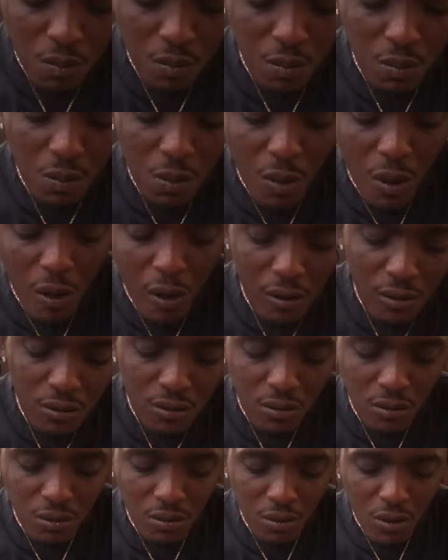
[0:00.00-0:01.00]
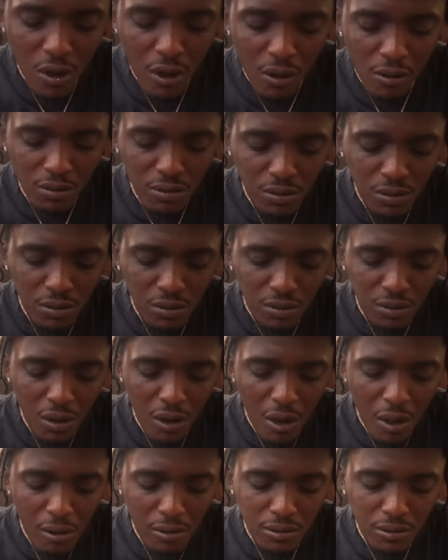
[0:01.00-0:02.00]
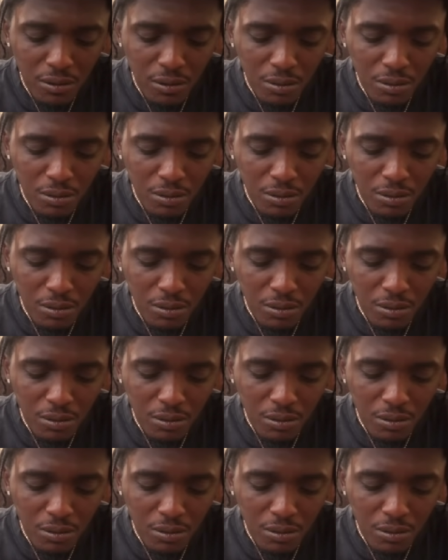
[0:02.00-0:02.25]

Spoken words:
trying dragon fruit for the first time.